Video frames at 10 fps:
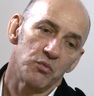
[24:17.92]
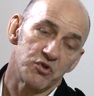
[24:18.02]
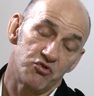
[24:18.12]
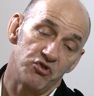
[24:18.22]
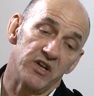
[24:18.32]

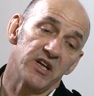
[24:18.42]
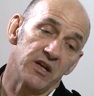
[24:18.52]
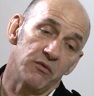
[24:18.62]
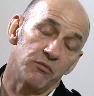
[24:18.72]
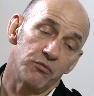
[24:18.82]
was
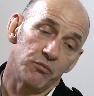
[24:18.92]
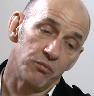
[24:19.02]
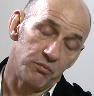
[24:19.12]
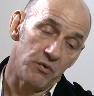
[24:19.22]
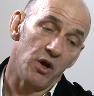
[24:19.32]
drinking
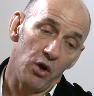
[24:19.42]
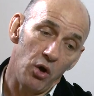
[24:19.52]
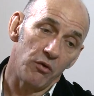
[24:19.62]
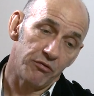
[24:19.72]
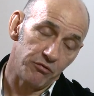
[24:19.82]
a
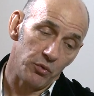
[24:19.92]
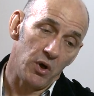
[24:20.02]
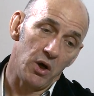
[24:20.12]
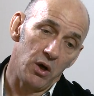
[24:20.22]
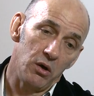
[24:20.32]
lot through
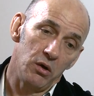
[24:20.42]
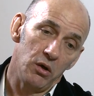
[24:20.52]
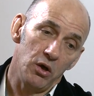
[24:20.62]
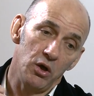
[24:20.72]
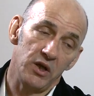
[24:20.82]
our
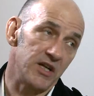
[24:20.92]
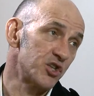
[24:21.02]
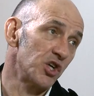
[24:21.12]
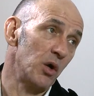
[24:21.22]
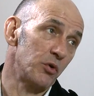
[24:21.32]
earlier
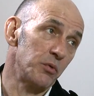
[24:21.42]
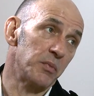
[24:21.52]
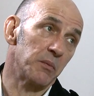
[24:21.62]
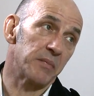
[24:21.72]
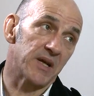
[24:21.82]
childhood,
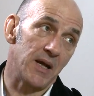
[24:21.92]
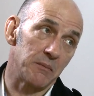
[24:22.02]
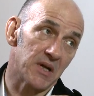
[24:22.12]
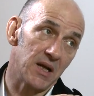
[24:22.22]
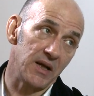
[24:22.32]
but became
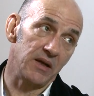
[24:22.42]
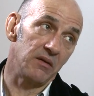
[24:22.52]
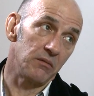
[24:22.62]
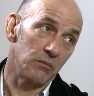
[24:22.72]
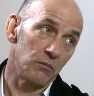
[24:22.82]
clean